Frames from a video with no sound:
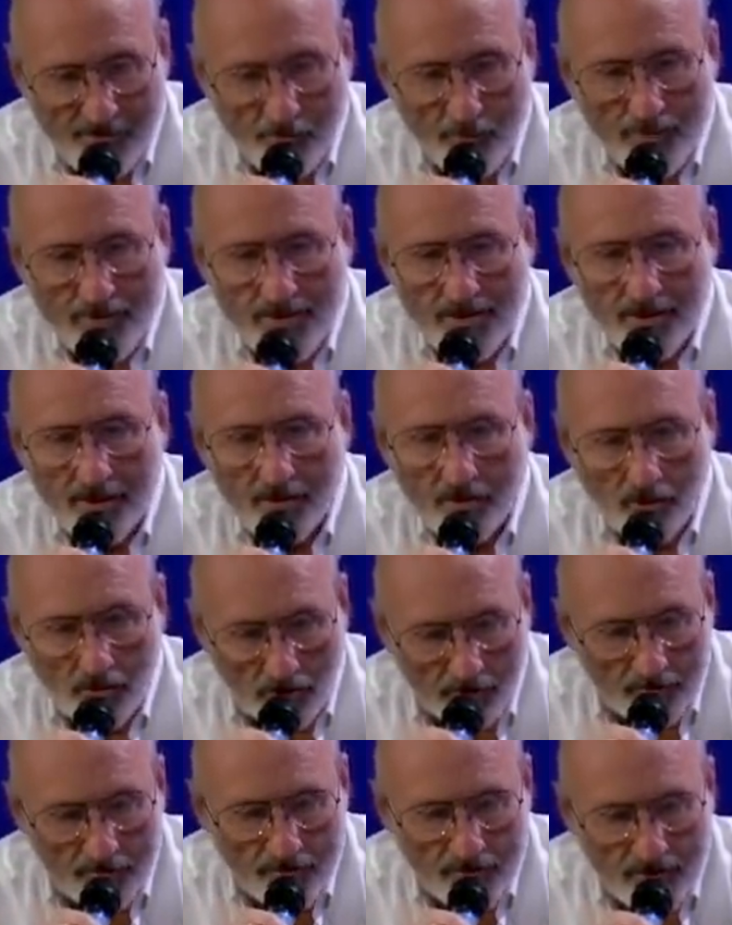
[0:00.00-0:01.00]
there was an
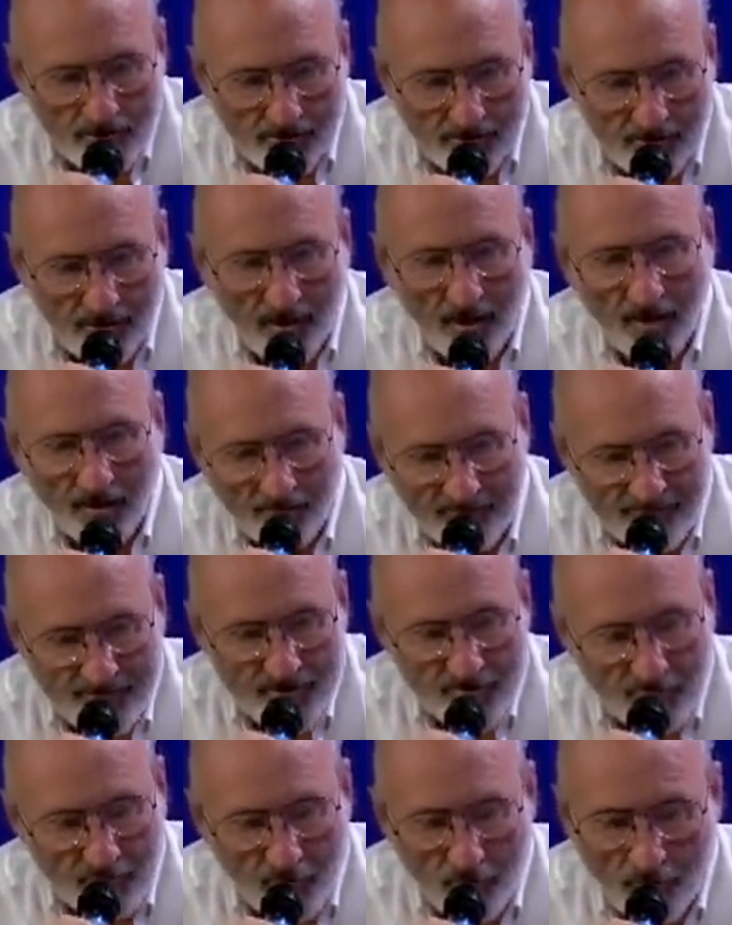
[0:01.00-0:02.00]
inclusion
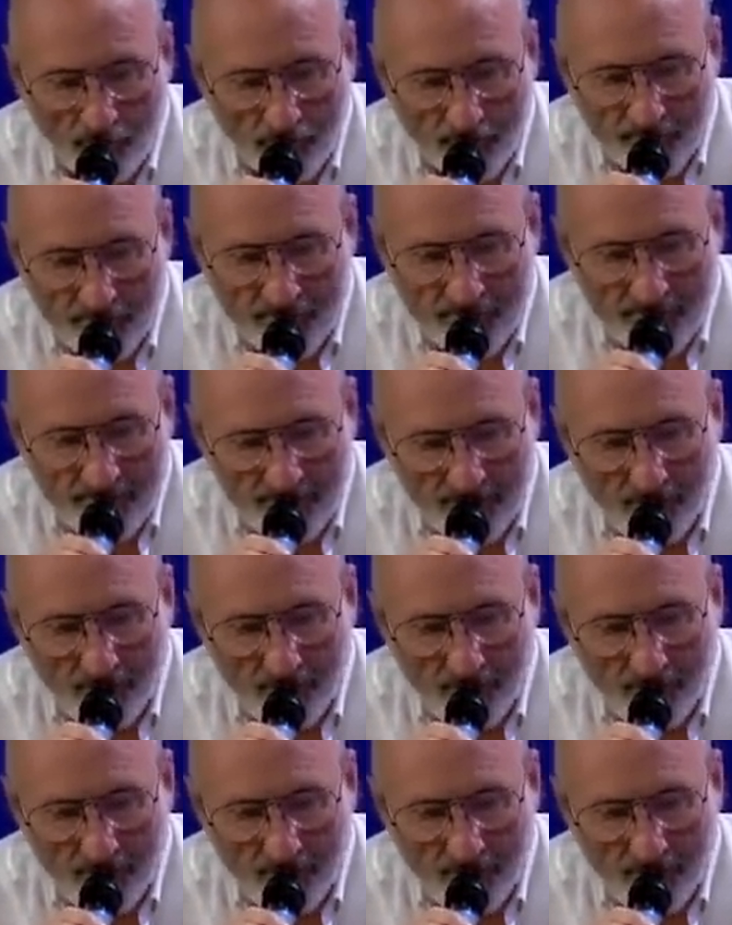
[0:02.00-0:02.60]
of supporters.